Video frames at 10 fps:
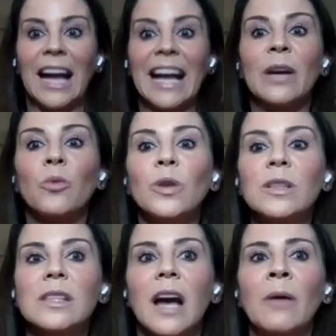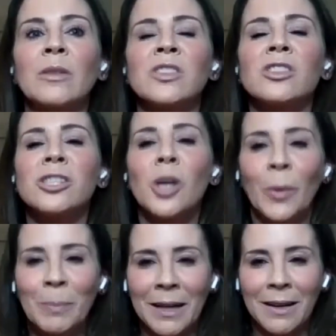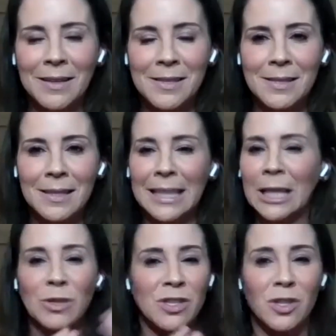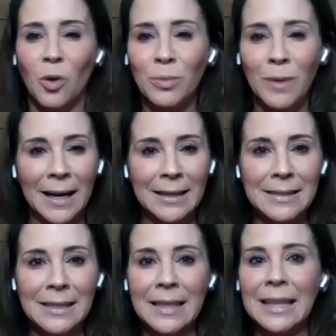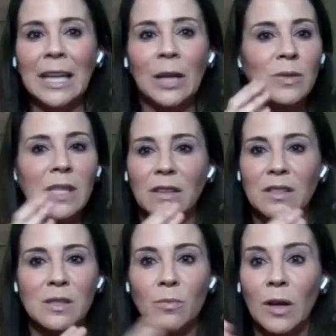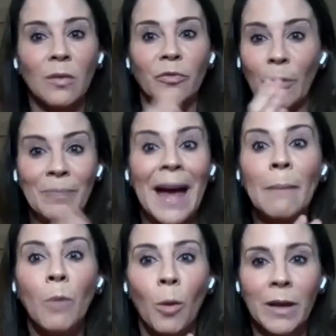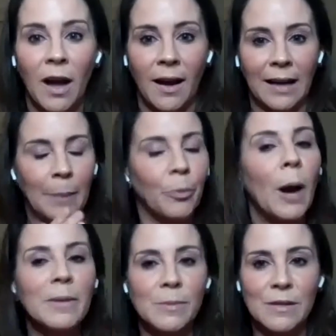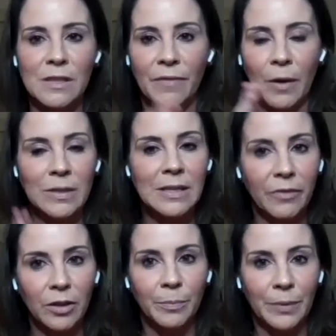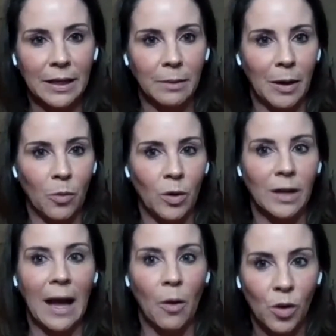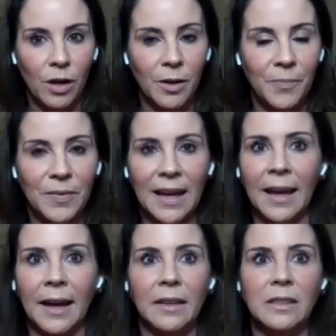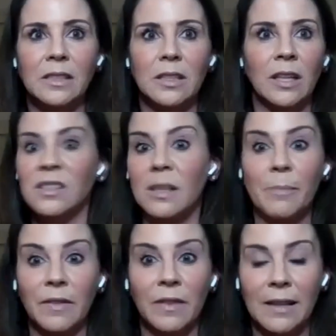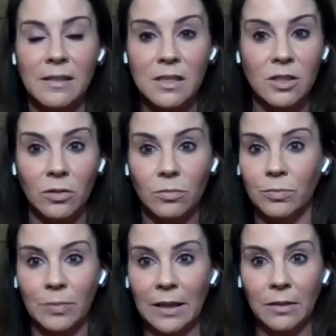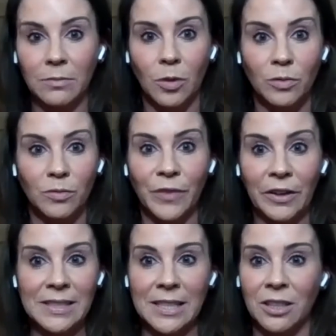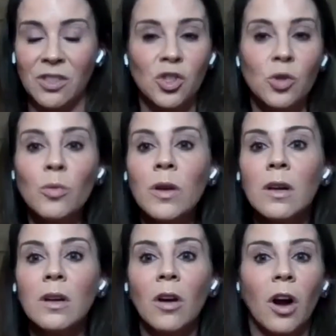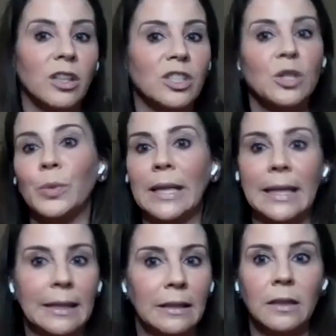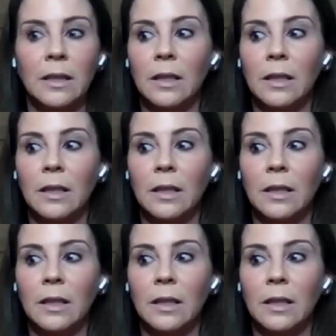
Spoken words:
I was so embarrassed. He was so right. It was like from that moment on, I promised myself I would never complain about work at work. And it's something that I still like hold very dear. It's too hard to bring in.